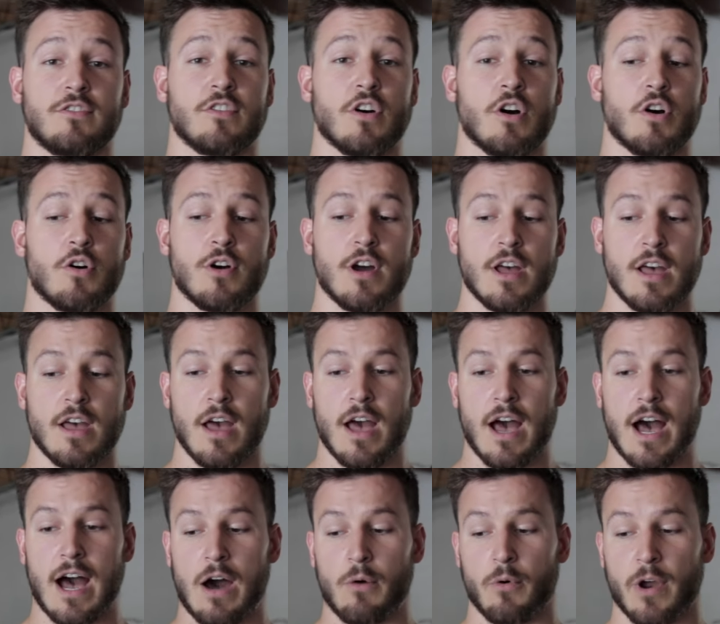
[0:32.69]
So
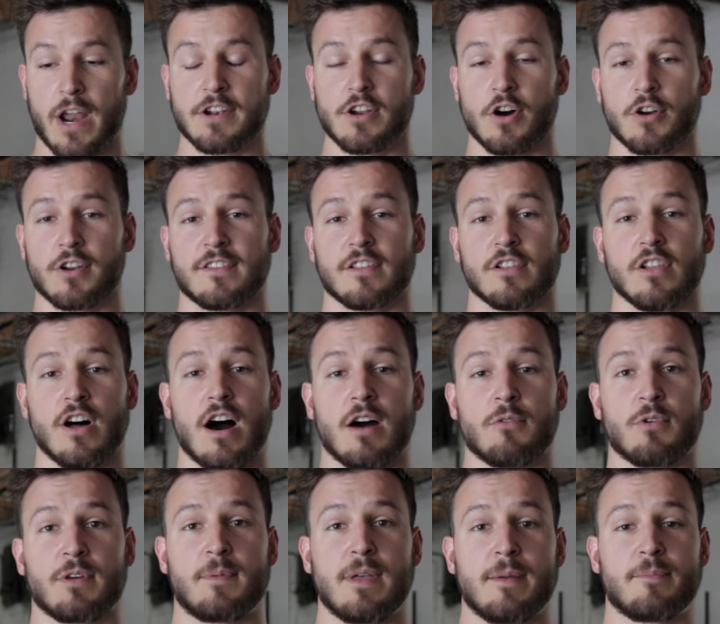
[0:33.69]
what I notice a
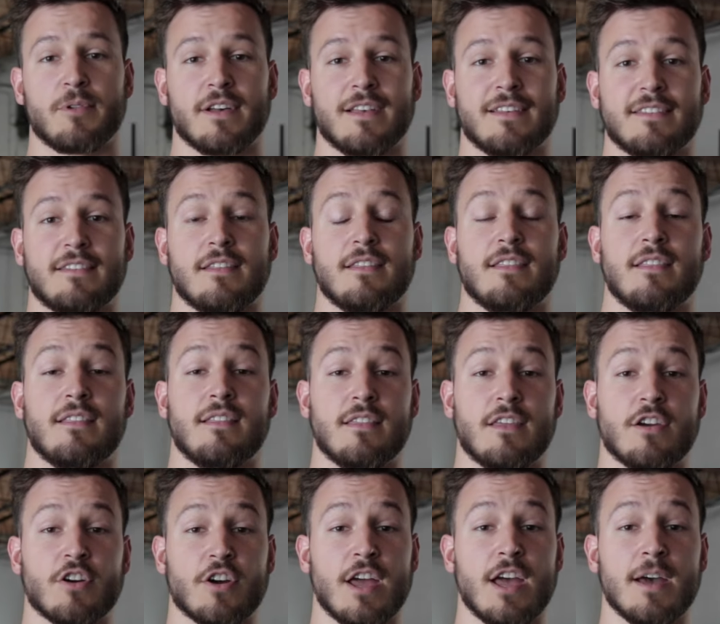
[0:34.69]
lot with people is
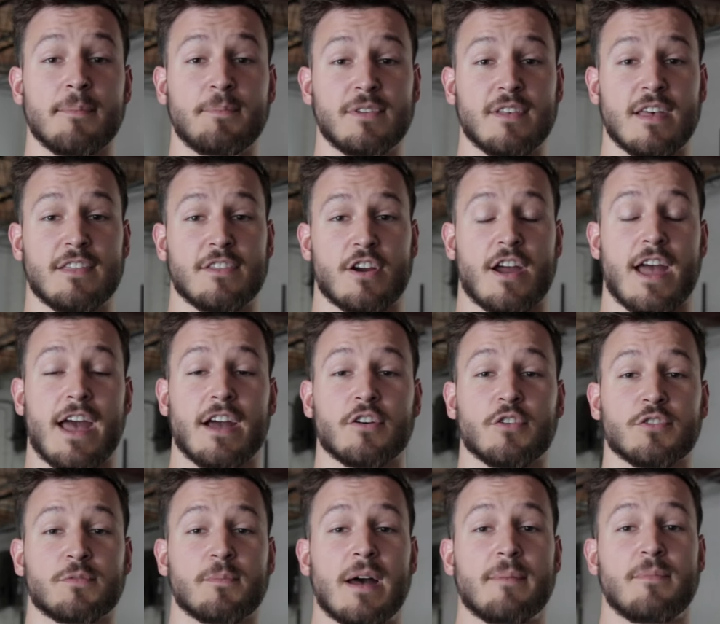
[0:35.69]
their hips and their
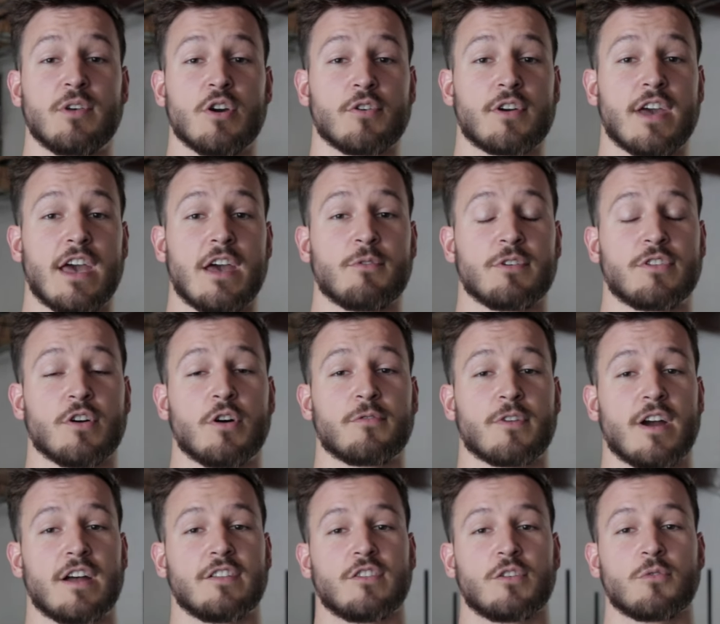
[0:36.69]
ankles might be okay with
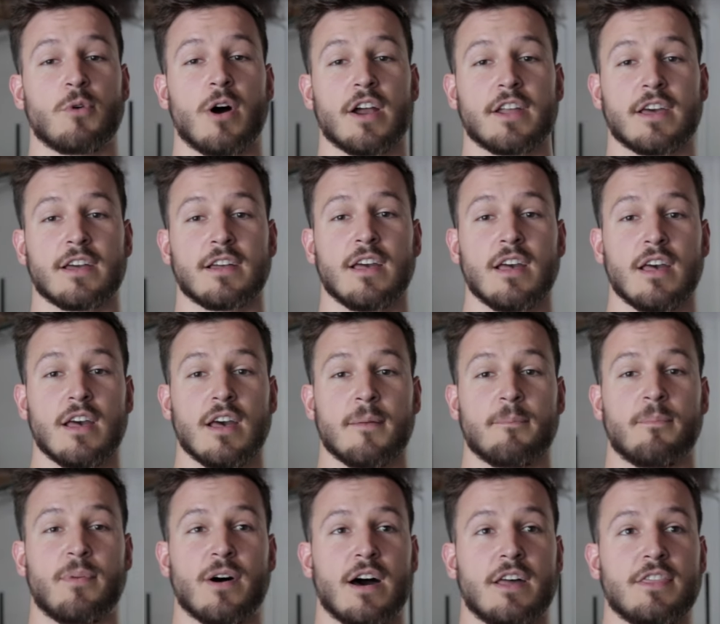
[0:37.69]
overhead squatting,
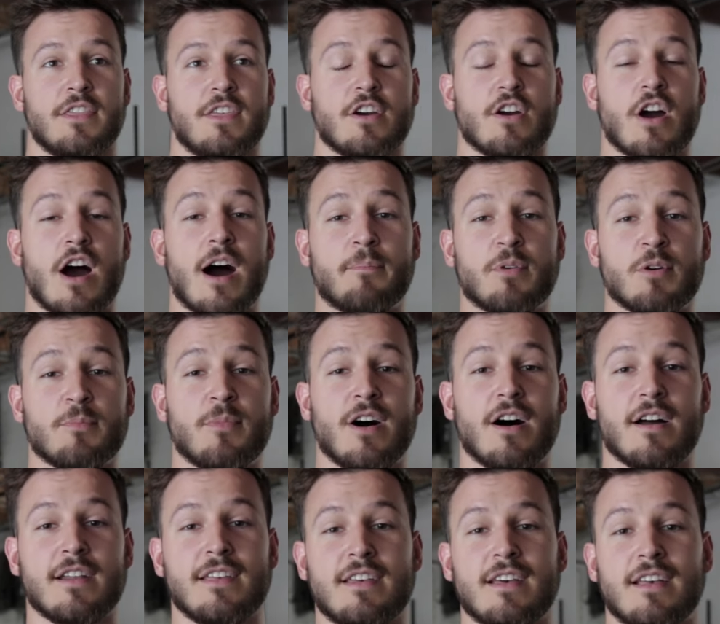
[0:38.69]
but their upper
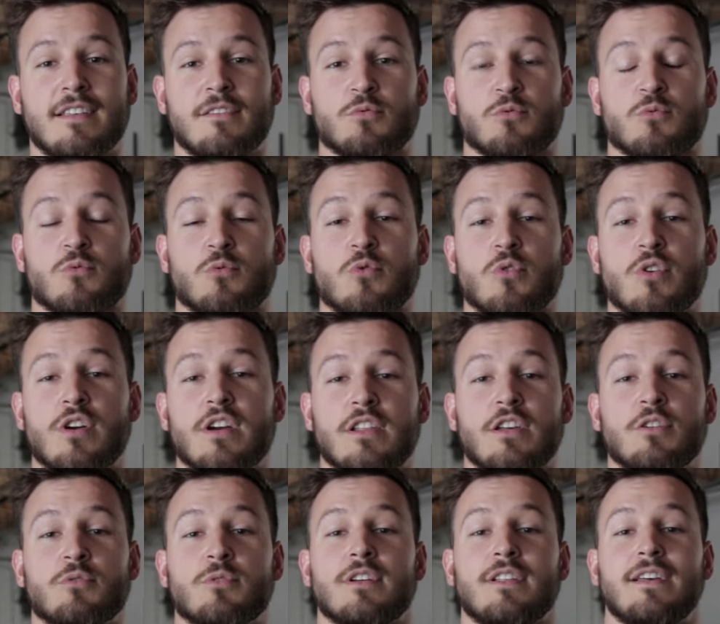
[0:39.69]
body is
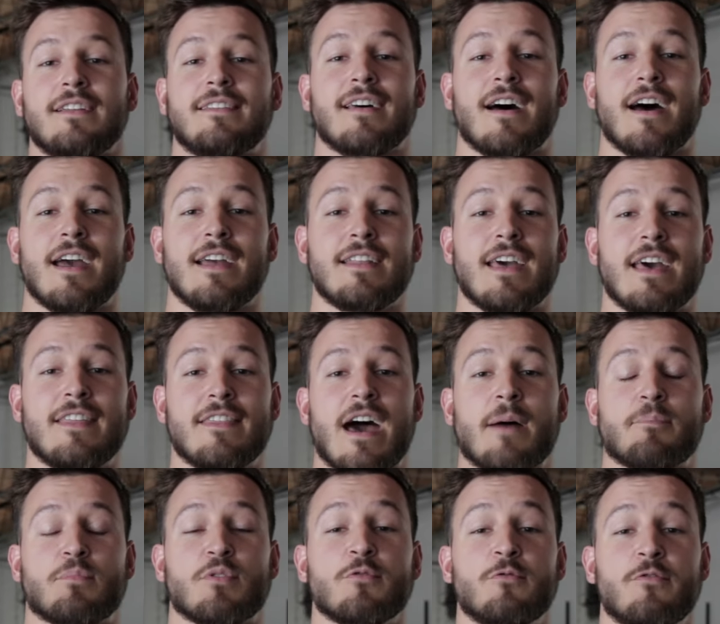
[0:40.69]
really, really tight, and
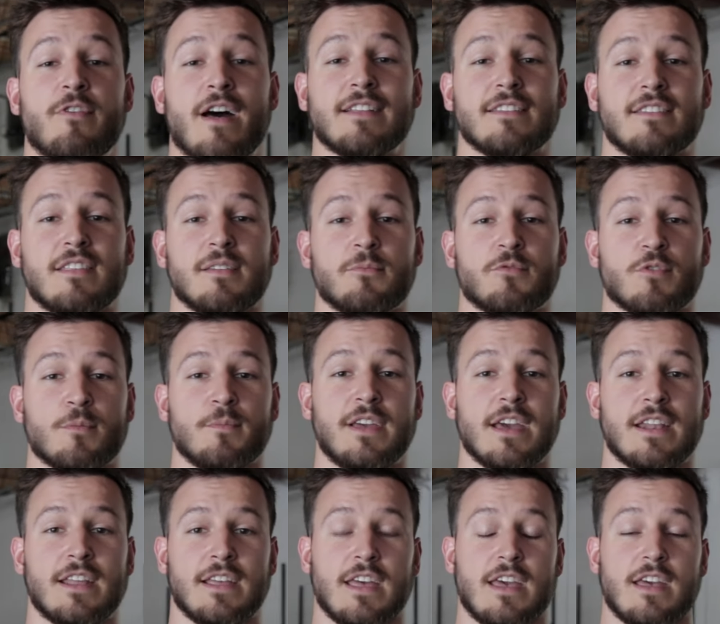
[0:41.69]
that prevents them from
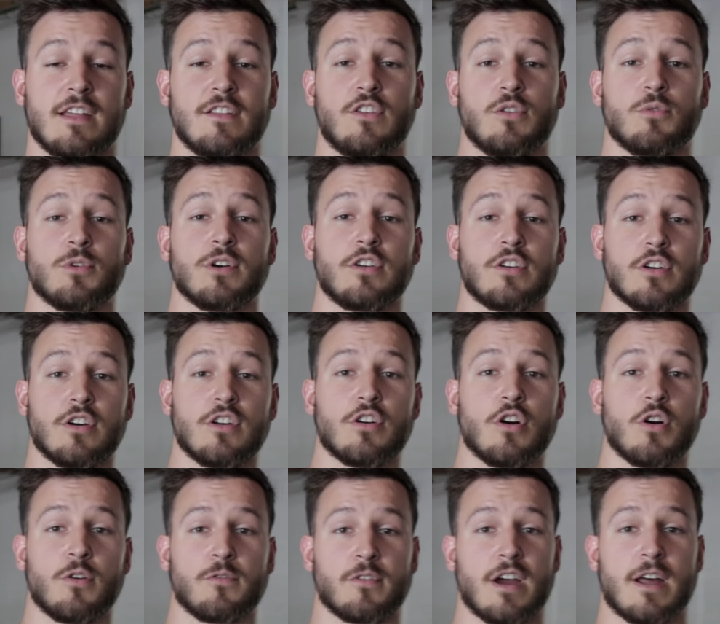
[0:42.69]
getting into a good
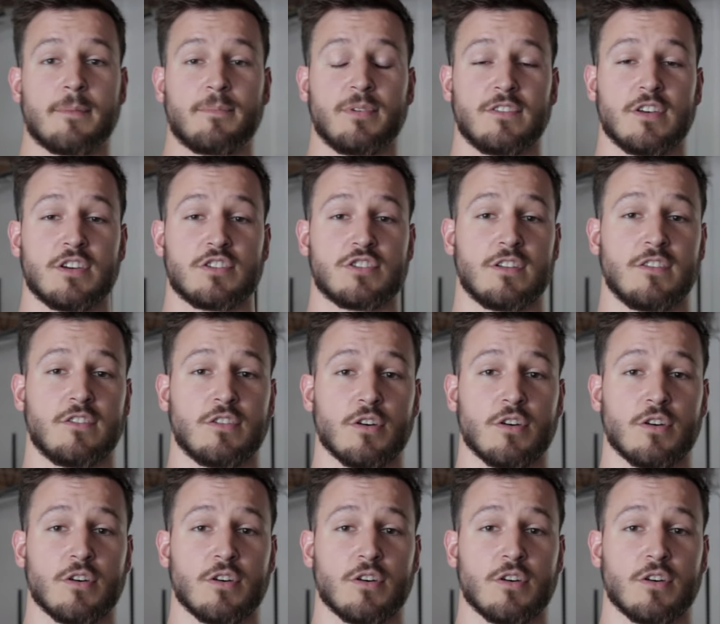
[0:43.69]
overhead position.